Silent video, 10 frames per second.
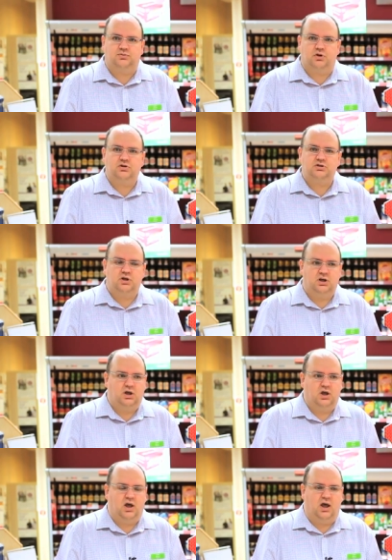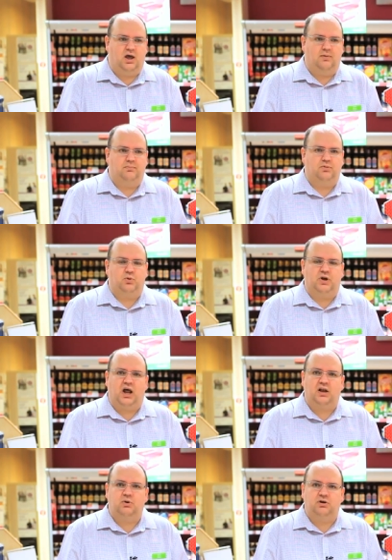products um, when
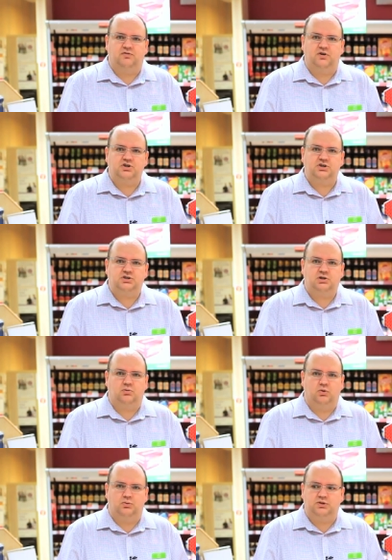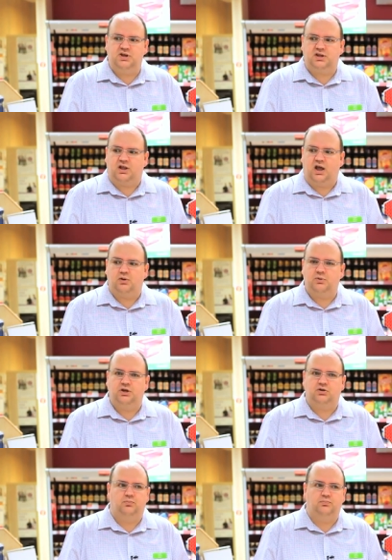Halloween finishes, we will take the
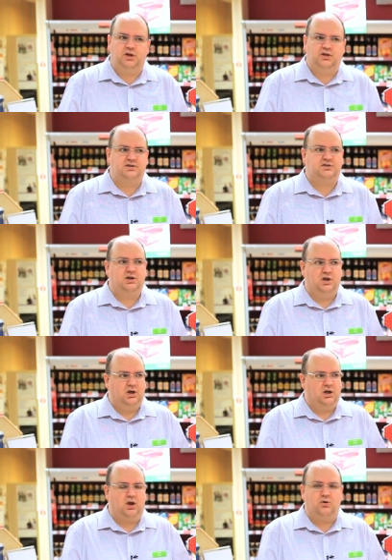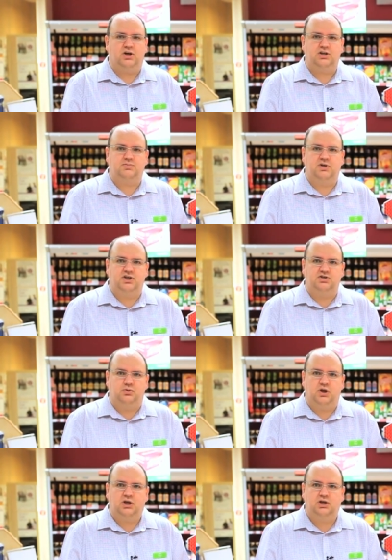Halloween dump bins, counter displays
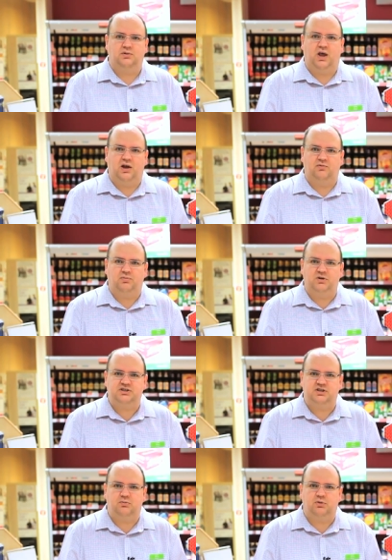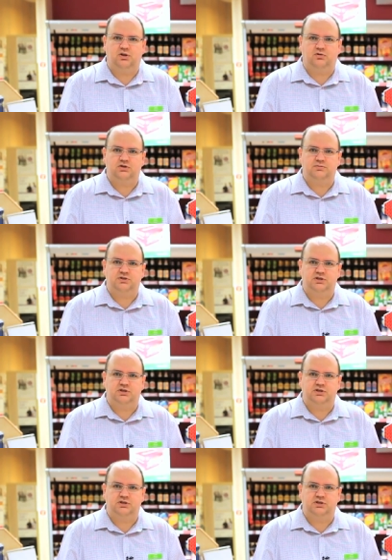away and replacing them with the Christmas